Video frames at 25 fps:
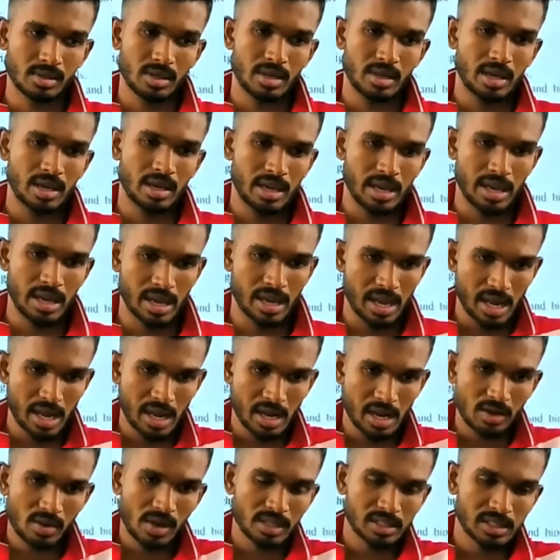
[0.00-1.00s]
Again, you
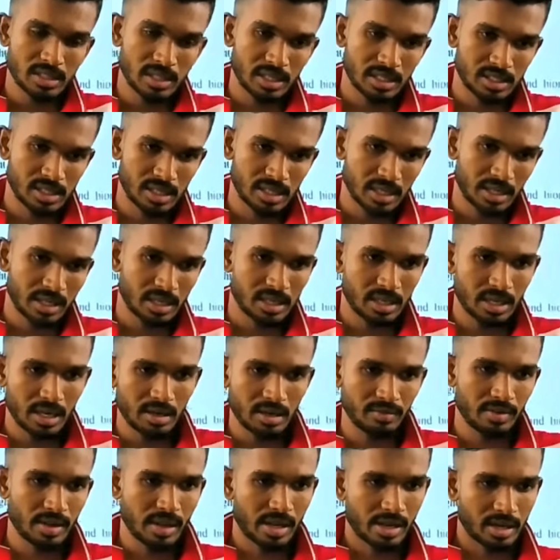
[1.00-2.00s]
are stitching it and
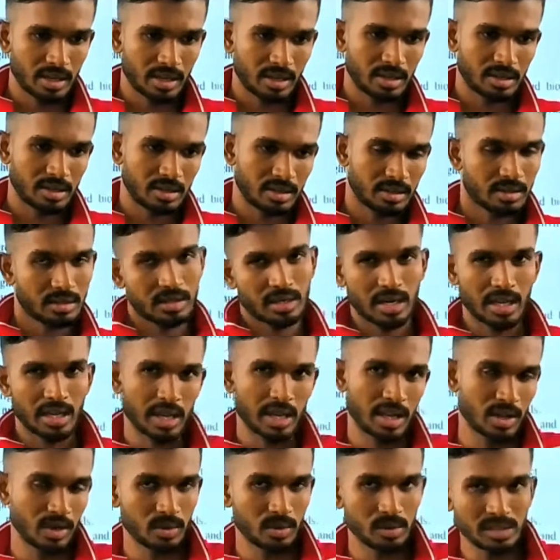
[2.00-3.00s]
wearing it.
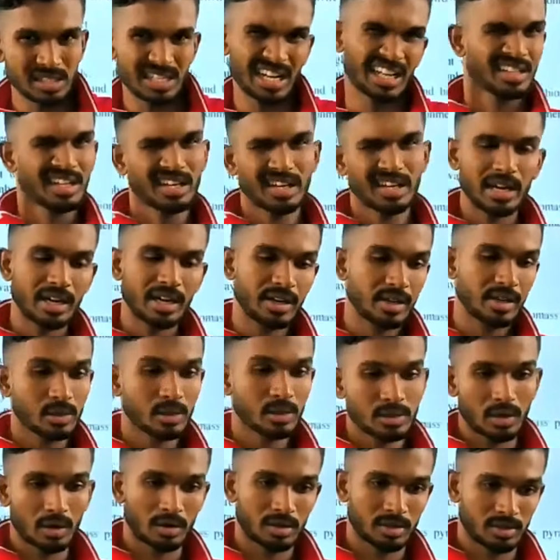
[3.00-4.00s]
Reuse, nothing reduce
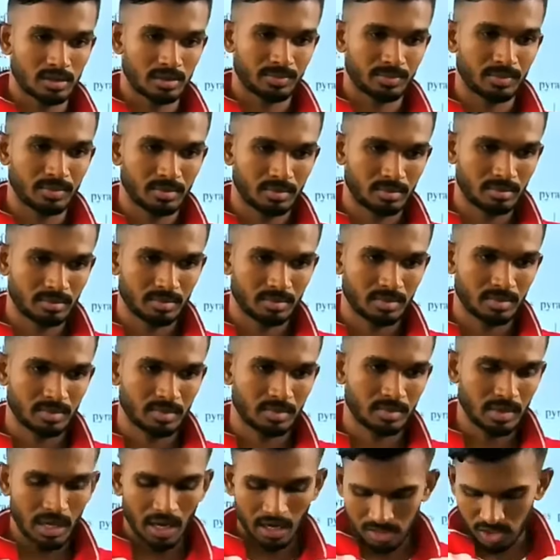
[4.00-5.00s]
also.
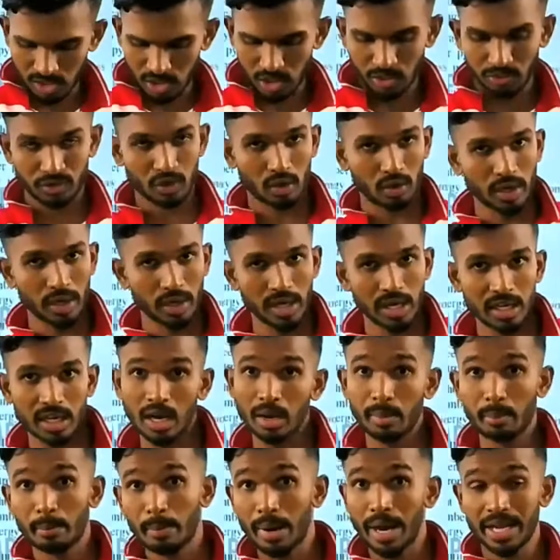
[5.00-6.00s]
Instead of throwing it and
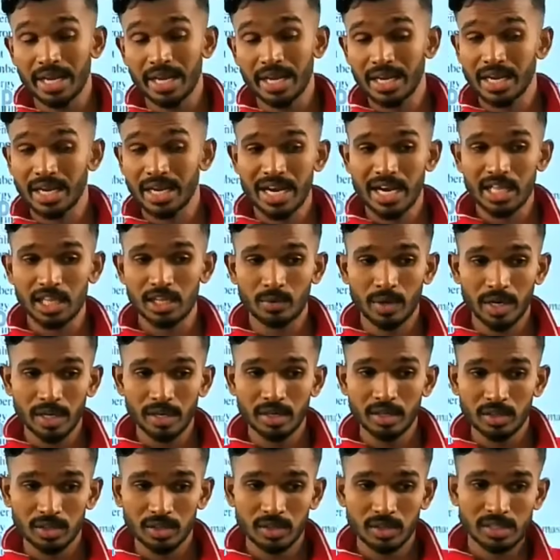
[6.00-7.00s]
buying another one,
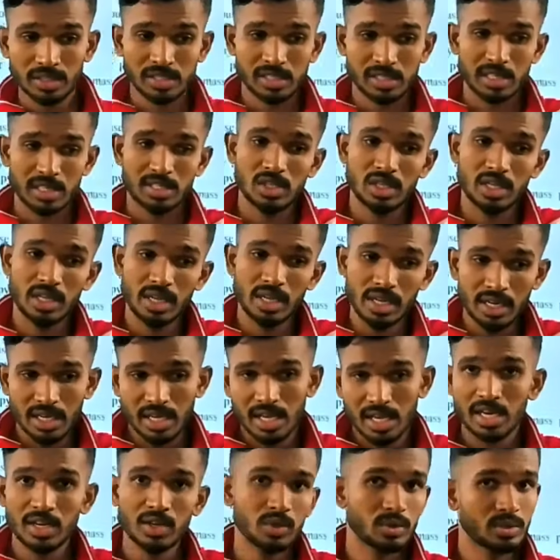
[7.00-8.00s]
you're stitching and again
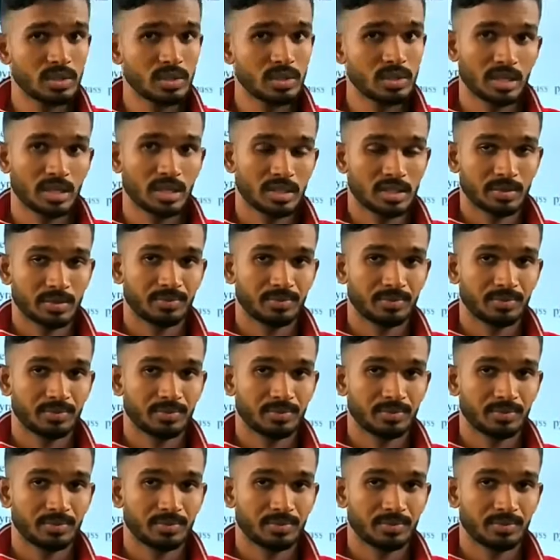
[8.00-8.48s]
using it.